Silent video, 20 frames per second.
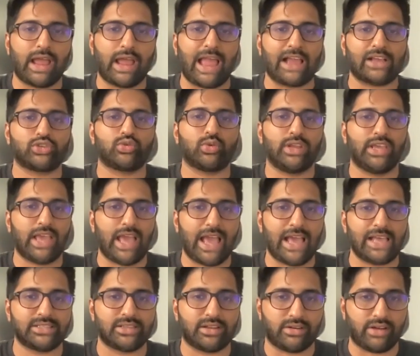actually
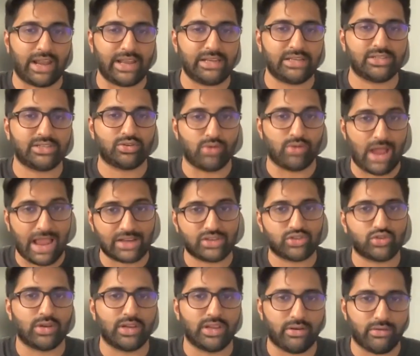has the rights to
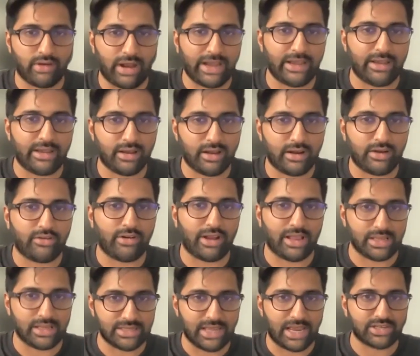actually write a
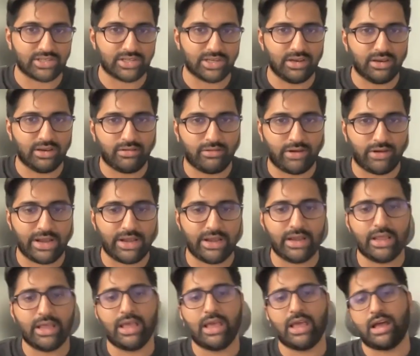transaction, right?
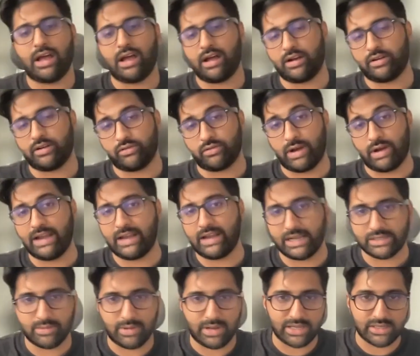To write
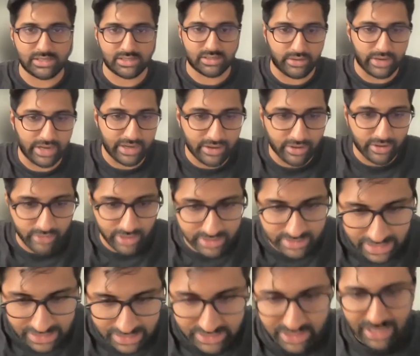as well as read a
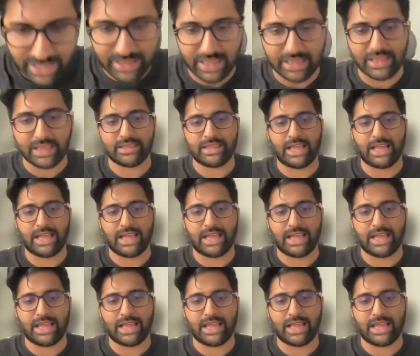transaction. And I think